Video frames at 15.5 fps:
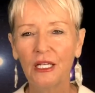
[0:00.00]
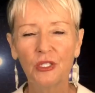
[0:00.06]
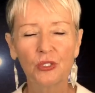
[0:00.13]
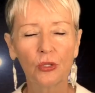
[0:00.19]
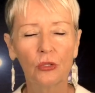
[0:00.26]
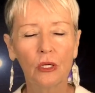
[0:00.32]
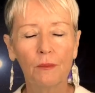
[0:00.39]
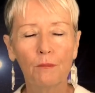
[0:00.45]

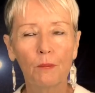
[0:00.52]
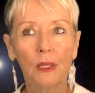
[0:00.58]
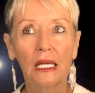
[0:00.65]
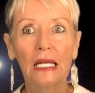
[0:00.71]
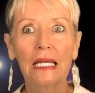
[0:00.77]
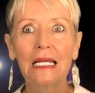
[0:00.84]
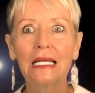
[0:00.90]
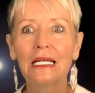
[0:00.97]
into a
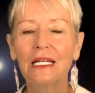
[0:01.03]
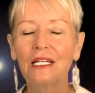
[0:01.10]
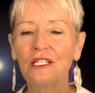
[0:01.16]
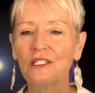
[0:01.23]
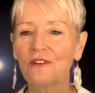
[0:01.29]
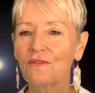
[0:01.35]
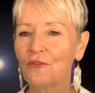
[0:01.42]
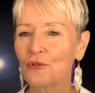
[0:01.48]
completely
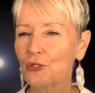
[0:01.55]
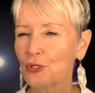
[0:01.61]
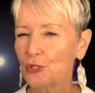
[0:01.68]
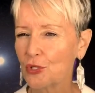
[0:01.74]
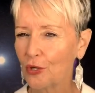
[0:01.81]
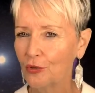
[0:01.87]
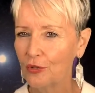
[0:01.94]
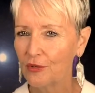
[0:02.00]
different
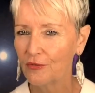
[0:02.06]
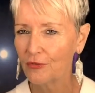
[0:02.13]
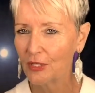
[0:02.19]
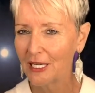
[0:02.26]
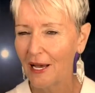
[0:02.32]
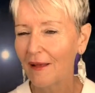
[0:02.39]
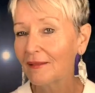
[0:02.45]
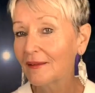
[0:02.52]
zone of
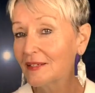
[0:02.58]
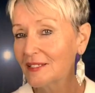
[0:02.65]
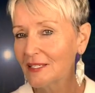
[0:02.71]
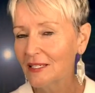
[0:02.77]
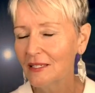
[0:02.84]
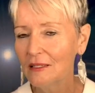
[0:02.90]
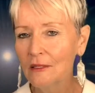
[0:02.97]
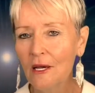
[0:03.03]

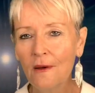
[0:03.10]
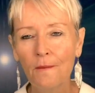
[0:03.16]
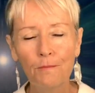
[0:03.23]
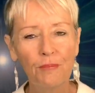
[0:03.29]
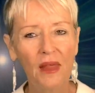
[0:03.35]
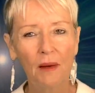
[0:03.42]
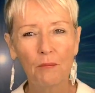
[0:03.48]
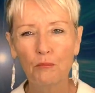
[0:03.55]
reality
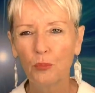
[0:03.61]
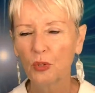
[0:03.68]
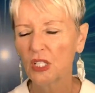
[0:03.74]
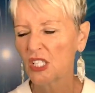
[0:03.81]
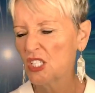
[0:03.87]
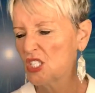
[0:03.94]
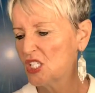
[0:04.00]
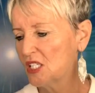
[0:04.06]
that
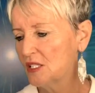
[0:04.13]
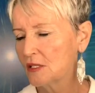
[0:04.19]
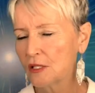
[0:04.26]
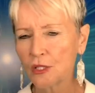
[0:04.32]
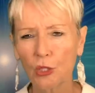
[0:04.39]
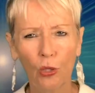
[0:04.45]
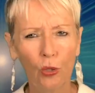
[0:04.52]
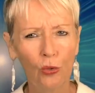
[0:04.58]
Buddha,
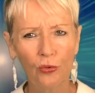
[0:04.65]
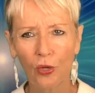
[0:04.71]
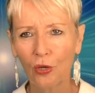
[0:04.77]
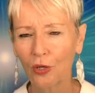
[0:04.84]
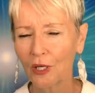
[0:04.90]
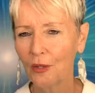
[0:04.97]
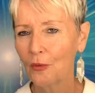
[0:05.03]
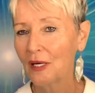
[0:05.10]
Jesus, or the
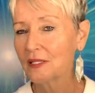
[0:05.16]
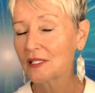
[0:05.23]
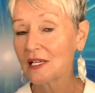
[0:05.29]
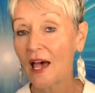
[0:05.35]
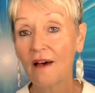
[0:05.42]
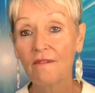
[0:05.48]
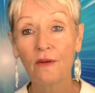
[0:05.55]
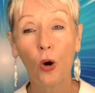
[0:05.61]
Holy Ones
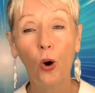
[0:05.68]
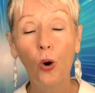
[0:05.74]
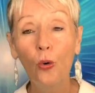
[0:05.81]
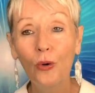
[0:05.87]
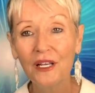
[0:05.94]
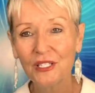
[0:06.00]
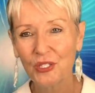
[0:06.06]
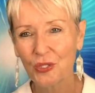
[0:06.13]
have
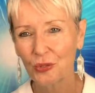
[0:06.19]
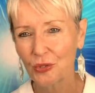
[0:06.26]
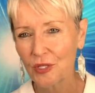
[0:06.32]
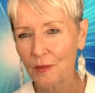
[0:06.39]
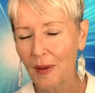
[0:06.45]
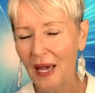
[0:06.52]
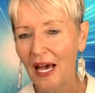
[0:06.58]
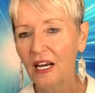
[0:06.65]
always talked
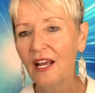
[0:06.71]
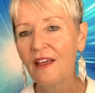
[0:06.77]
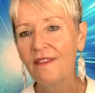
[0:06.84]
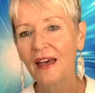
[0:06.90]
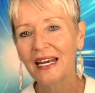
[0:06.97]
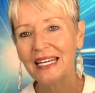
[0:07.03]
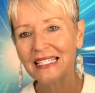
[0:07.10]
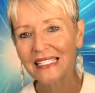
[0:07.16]
about
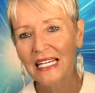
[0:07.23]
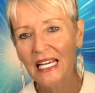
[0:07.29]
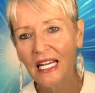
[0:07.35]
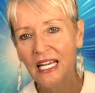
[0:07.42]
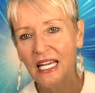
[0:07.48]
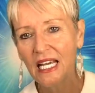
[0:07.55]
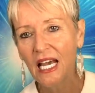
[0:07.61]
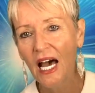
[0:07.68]
that is
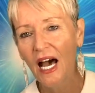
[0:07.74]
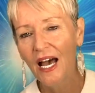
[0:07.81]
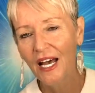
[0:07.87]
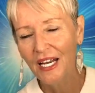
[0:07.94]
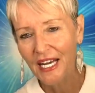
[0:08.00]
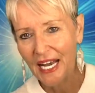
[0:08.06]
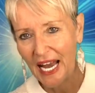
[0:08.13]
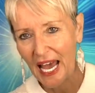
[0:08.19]
here
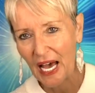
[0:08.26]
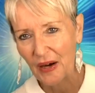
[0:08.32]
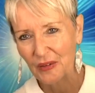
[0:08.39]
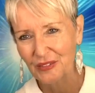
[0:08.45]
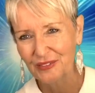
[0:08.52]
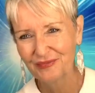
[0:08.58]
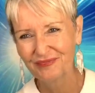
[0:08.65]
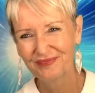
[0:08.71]
now.
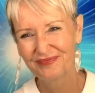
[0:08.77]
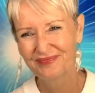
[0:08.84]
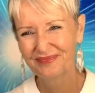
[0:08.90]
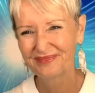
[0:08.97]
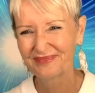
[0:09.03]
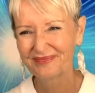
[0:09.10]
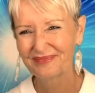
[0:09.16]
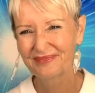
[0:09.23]

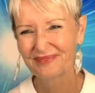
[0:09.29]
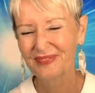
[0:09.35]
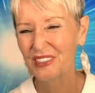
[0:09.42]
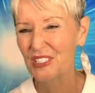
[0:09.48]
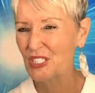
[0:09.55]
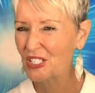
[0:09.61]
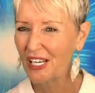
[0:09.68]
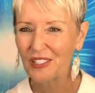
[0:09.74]

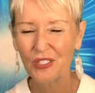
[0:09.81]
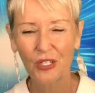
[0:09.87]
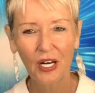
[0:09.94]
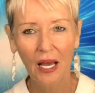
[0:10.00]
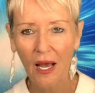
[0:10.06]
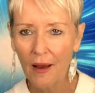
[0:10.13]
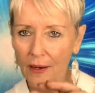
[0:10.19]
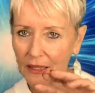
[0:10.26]
Just
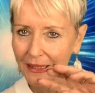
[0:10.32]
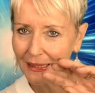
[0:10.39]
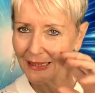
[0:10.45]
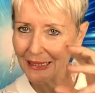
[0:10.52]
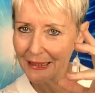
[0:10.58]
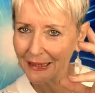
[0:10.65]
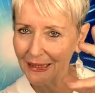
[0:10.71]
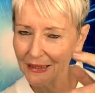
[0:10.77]
gotta
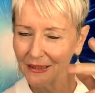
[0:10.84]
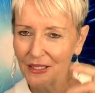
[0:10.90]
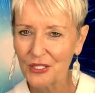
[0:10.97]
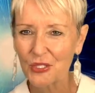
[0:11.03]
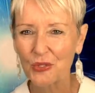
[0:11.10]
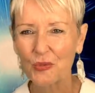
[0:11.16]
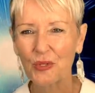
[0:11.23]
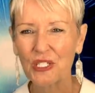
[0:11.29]

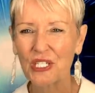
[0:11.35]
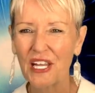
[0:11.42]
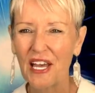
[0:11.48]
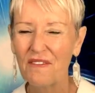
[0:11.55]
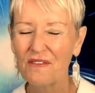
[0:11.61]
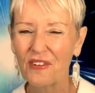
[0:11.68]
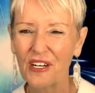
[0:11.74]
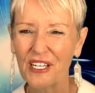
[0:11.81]
switch
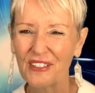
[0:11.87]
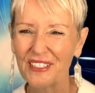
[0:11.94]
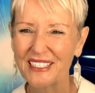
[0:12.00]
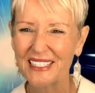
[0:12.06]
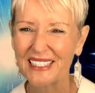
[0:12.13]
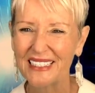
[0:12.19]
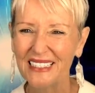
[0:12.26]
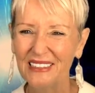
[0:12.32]
that
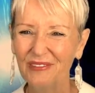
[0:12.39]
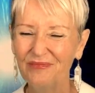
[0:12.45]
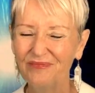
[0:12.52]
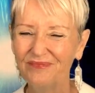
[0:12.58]
frequency.